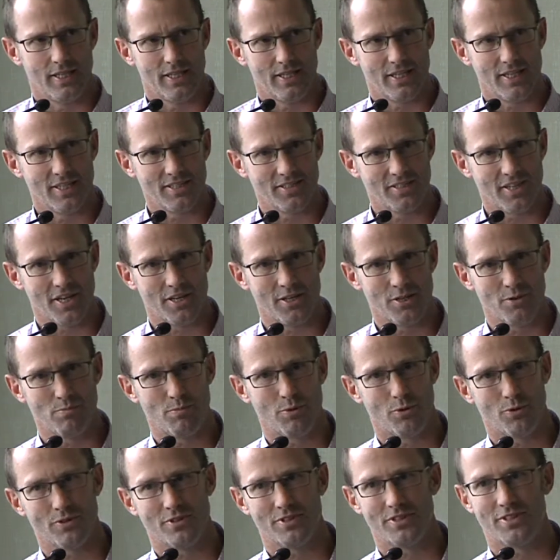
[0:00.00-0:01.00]
is that an
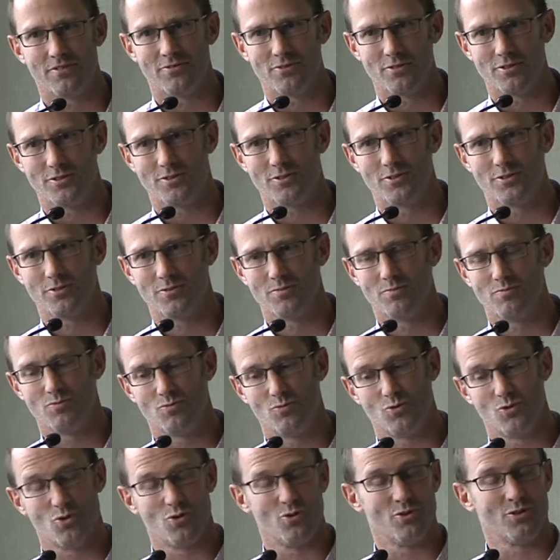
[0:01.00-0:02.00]
important difference,
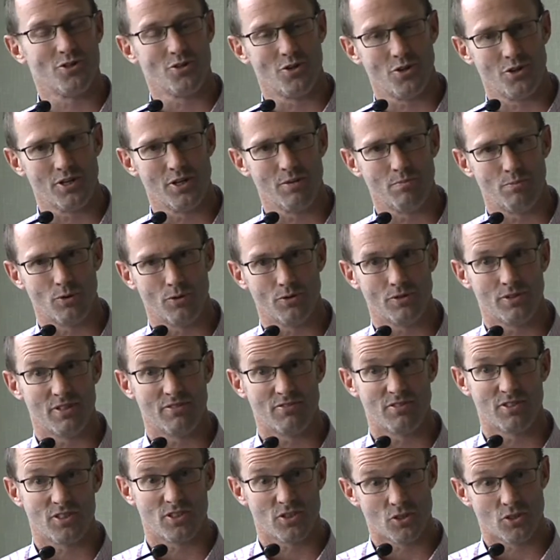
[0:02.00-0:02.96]
or is it not an important difference?